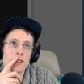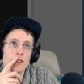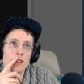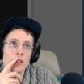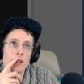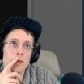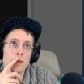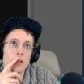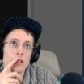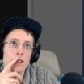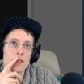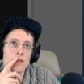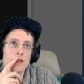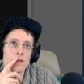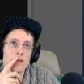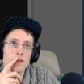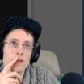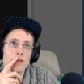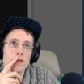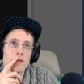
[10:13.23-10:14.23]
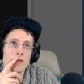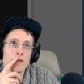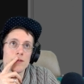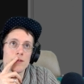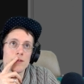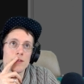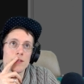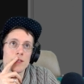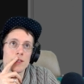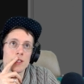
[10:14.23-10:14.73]
a little bit
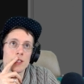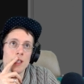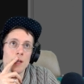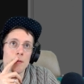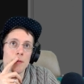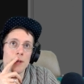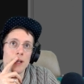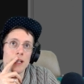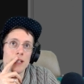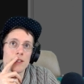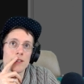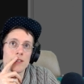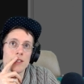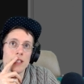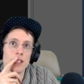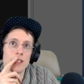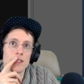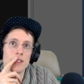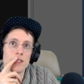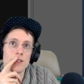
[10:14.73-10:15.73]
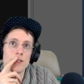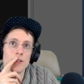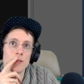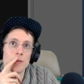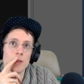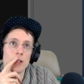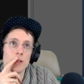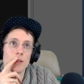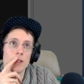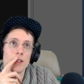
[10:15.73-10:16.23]
separated so that it's easier to
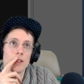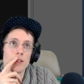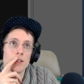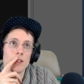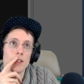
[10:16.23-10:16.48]
work with.